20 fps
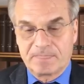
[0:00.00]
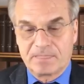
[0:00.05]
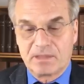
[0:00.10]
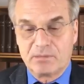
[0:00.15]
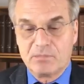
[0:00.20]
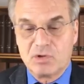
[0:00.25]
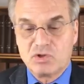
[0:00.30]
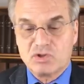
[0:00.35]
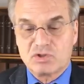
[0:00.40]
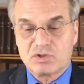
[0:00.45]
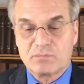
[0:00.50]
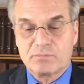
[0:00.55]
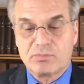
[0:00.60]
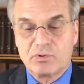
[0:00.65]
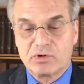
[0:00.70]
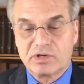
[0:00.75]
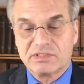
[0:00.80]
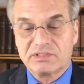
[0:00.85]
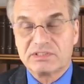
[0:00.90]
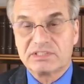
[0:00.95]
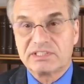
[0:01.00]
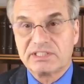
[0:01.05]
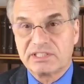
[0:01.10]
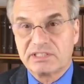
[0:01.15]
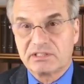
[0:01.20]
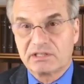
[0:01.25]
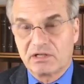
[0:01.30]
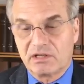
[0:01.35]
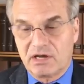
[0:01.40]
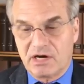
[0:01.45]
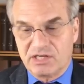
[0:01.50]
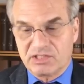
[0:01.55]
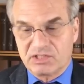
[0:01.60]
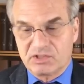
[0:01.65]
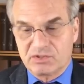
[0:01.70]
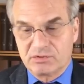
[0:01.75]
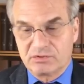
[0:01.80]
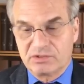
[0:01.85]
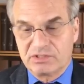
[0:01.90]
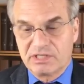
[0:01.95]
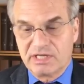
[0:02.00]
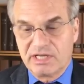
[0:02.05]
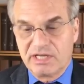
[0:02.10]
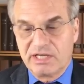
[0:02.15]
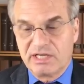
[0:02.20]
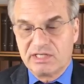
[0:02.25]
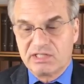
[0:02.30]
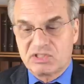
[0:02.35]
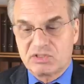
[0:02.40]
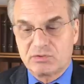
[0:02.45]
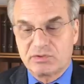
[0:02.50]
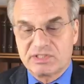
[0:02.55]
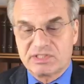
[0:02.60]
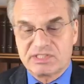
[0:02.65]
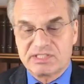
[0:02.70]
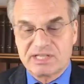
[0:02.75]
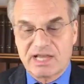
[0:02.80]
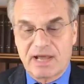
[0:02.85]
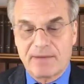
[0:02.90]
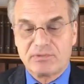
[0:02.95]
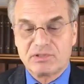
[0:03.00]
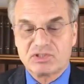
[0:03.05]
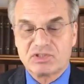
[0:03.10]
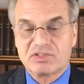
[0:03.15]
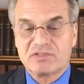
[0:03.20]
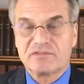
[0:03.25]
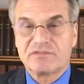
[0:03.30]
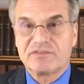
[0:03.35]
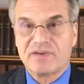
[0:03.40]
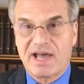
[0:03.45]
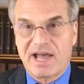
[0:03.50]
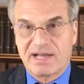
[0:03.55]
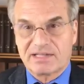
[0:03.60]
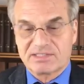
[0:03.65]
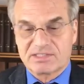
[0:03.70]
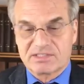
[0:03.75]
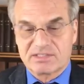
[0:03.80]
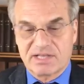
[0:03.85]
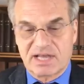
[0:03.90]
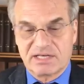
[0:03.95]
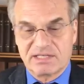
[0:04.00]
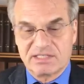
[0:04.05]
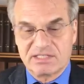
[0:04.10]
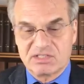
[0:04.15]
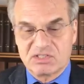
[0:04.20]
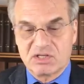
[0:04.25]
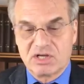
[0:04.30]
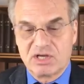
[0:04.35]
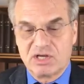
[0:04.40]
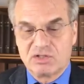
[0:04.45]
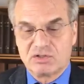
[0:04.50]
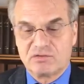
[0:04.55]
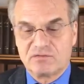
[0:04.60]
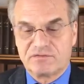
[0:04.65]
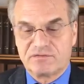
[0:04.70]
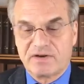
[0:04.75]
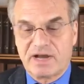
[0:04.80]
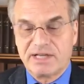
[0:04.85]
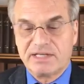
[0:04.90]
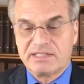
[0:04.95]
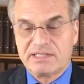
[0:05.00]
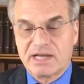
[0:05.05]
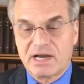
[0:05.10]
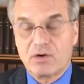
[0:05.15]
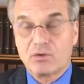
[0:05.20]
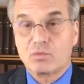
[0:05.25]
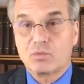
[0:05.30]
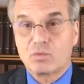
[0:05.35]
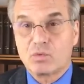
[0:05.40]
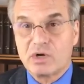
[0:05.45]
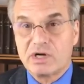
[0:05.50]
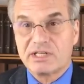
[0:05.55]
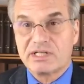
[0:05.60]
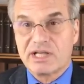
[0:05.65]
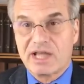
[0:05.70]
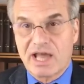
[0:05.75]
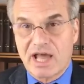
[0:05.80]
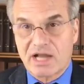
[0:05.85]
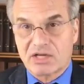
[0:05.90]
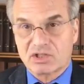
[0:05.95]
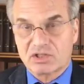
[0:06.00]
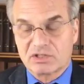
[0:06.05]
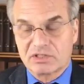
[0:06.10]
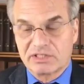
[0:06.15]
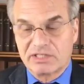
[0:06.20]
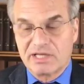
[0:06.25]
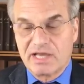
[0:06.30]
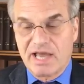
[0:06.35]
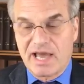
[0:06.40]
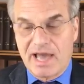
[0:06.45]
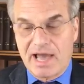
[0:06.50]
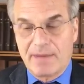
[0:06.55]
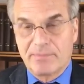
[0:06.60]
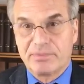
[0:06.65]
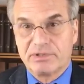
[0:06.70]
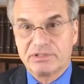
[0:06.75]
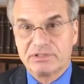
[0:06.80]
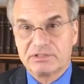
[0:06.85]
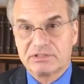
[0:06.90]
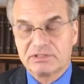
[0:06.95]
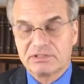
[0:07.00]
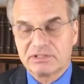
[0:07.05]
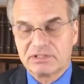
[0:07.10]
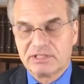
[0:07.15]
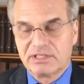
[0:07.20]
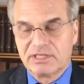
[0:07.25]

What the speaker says: The most important thing in a lawsuit is to establish the facts, that is, to find out what actually happened.